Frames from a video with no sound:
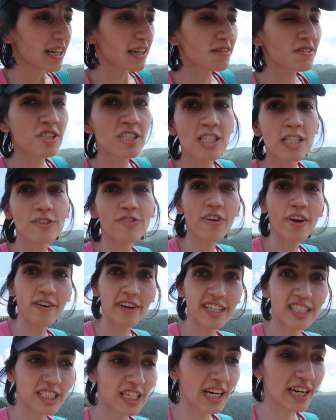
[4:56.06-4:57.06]
I'm just
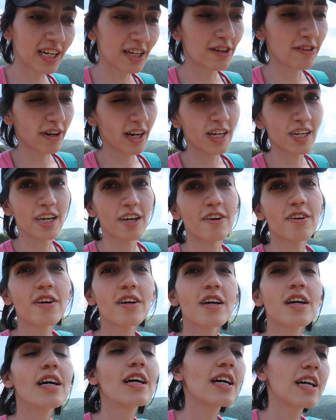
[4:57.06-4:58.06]
very tired right now.
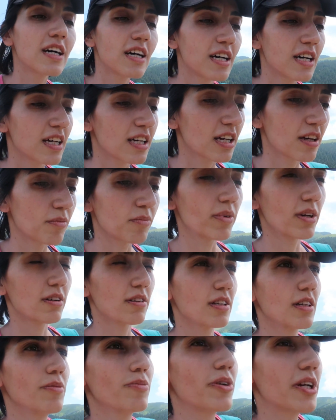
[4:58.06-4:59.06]
I can
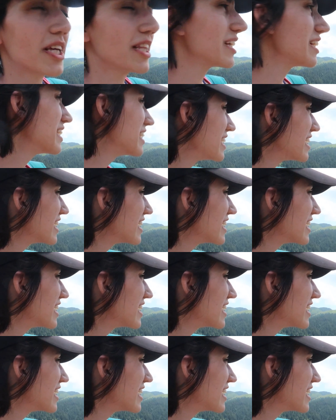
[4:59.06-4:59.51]
barely breathe.